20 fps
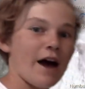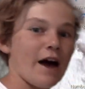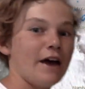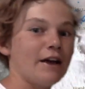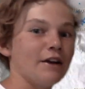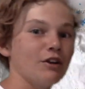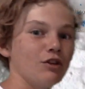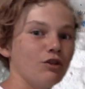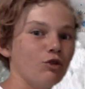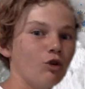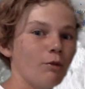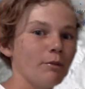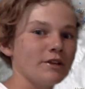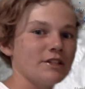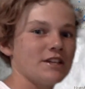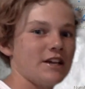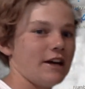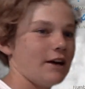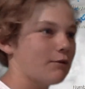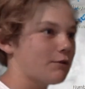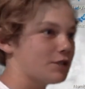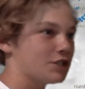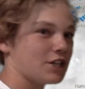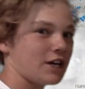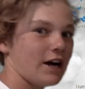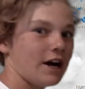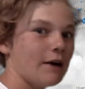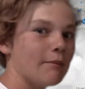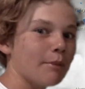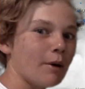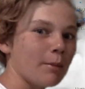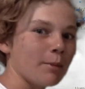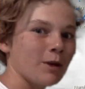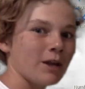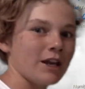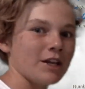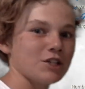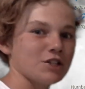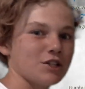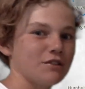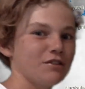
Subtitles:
and Normantown, which are population